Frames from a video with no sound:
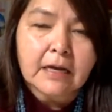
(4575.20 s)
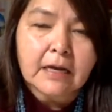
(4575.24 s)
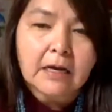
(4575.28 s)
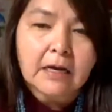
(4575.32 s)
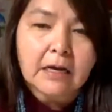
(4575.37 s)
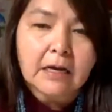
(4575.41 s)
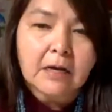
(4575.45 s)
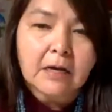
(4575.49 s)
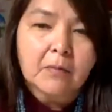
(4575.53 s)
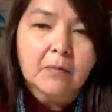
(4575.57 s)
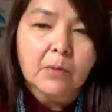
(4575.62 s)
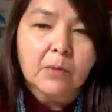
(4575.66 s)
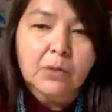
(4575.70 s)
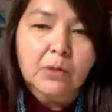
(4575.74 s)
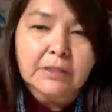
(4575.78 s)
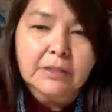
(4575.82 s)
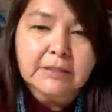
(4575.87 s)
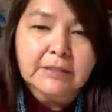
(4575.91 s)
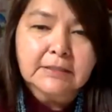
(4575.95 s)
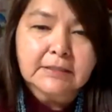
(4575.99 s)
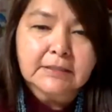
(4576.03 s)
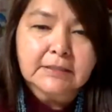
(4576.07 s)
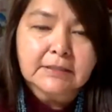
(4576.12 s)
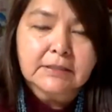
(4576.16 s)

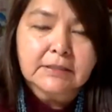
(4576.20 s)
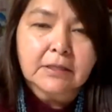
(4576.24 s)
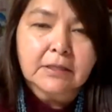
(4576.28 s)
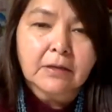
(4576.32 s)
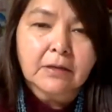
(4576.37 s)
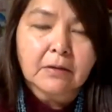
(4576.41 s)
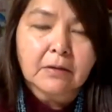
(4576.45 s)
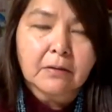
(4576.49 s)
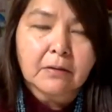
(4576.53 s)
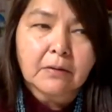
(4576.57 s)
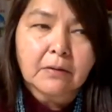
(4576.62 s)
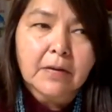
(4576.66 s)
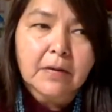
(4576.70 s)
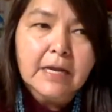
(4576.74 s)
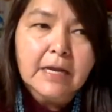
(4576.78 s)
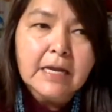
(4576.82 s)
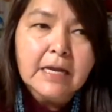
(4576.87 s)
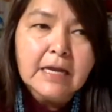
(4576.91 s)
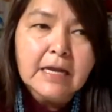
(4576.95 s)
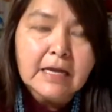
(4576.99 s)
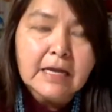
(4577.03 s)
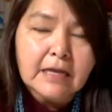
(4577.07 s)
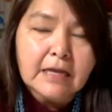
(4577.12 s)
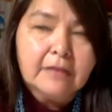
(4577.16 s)
moist. So
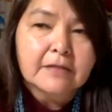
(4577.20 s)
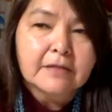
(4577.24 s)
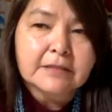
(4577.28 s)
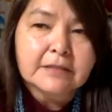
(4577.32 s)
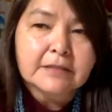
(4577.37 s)
in the